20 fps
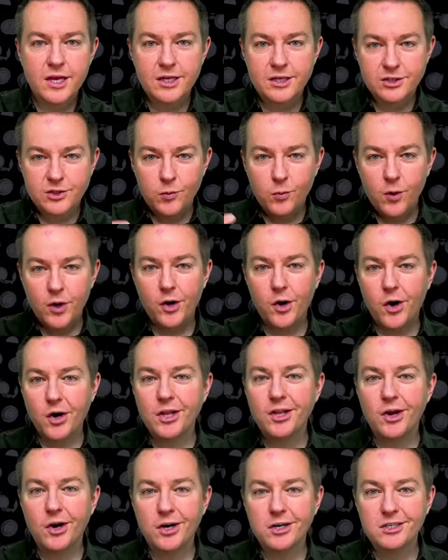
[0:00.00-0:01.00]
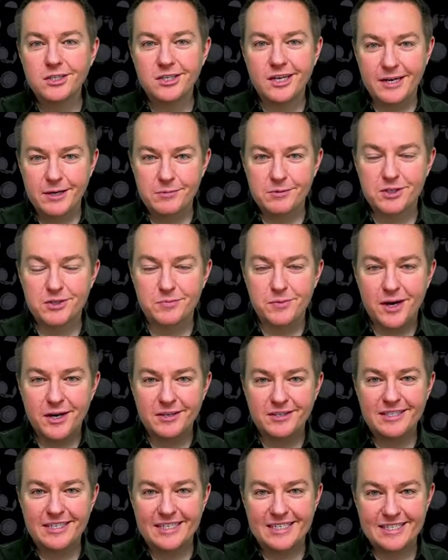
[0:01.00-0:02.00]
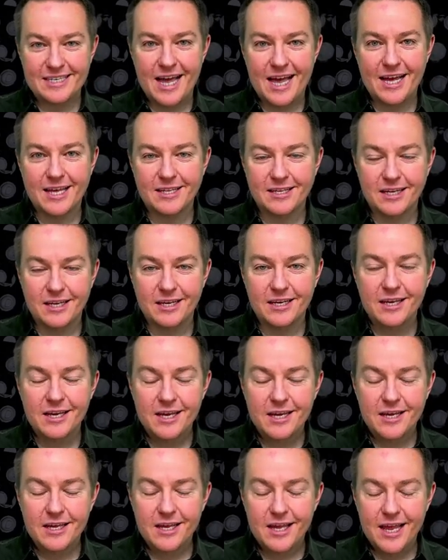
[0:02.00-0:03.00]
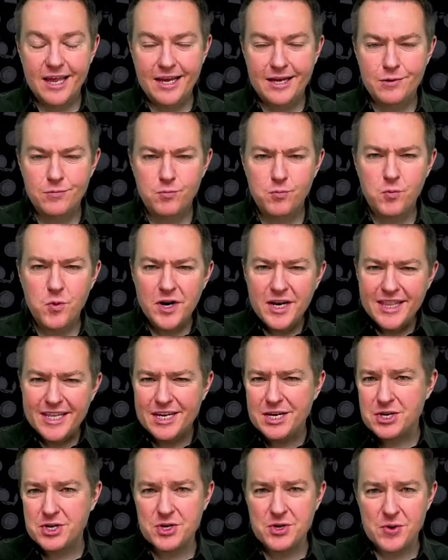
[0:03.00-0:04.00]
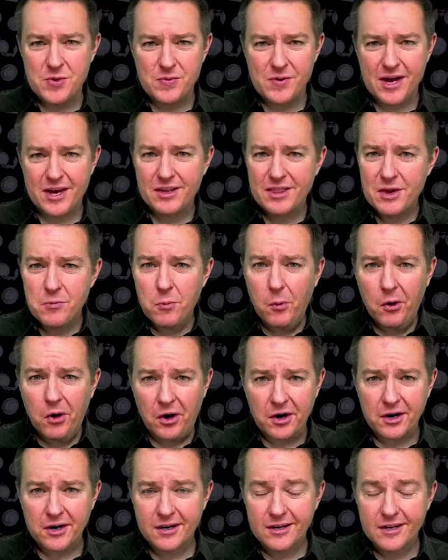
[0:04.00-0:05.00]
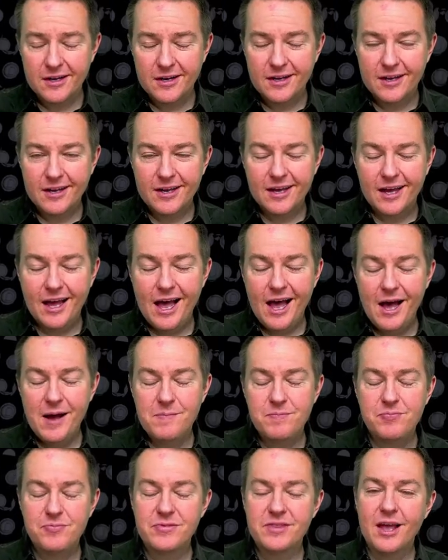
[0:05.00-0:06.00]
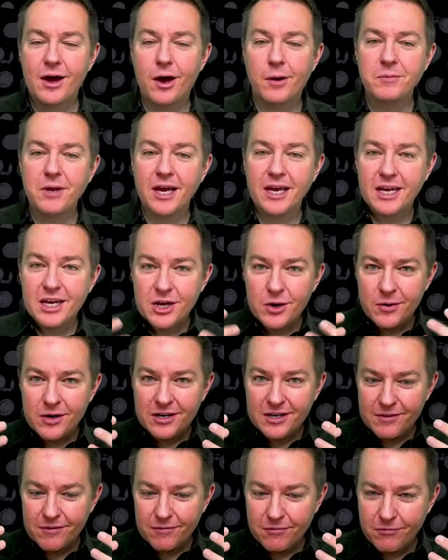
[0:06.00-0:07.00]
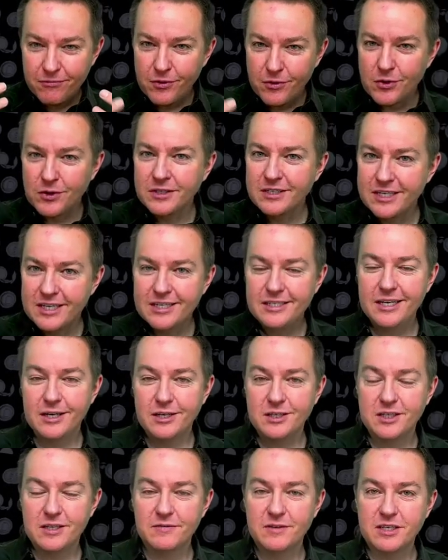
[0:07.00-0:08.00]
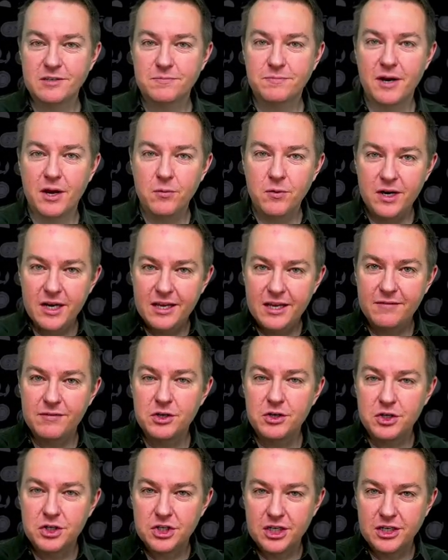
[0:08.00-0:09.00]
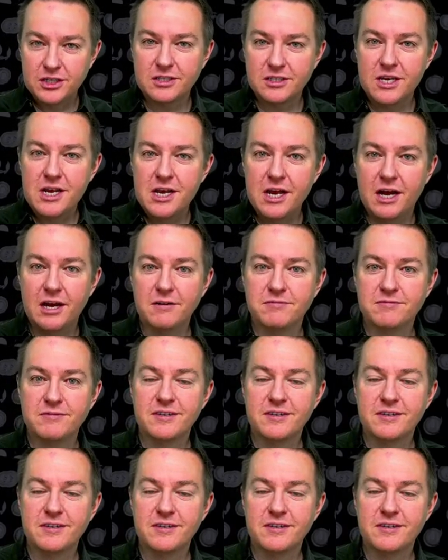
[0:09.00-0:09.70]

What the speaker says: So what are large language models exactly, and what do they do? How do they work? Now, I'm not going to go into the full details of this, but I want to give you just enough